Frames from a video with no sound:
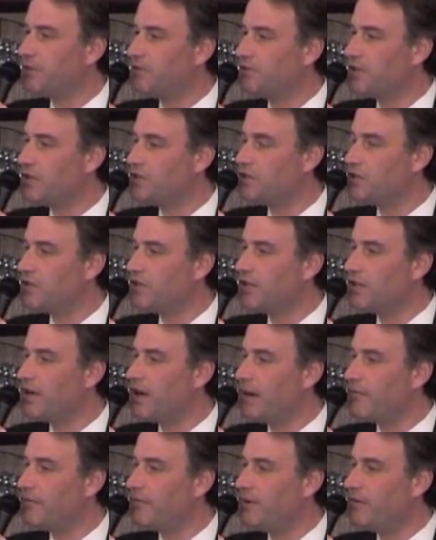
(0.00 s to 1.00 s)
position and
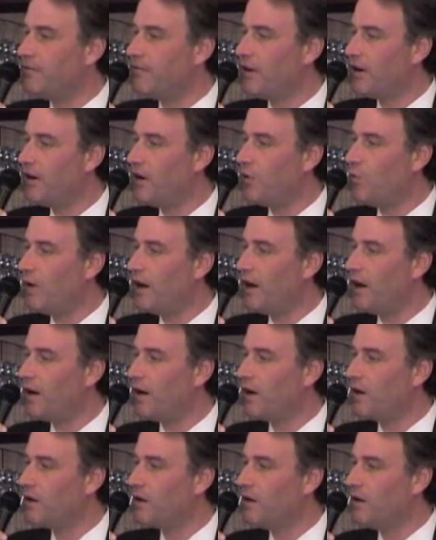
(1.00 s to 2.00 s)
not be very
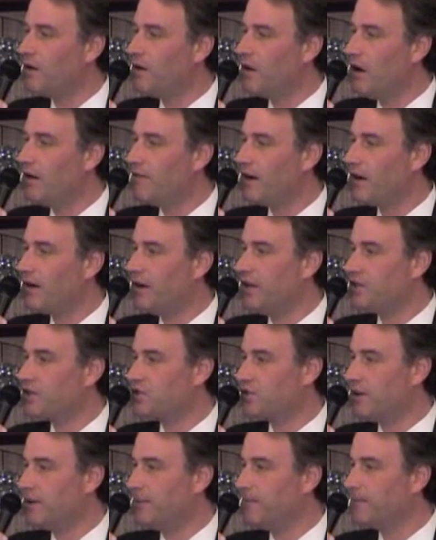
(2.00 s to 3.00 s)
aware of our
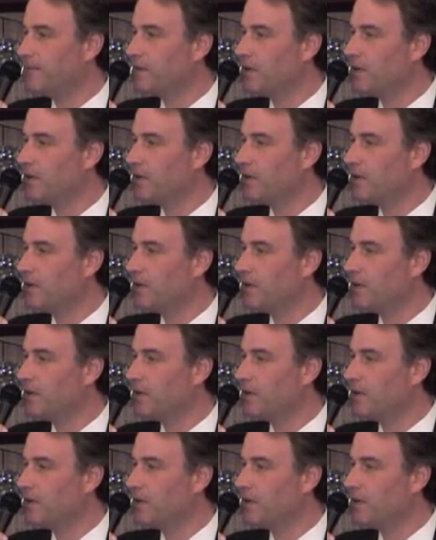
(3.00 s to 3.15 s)
history,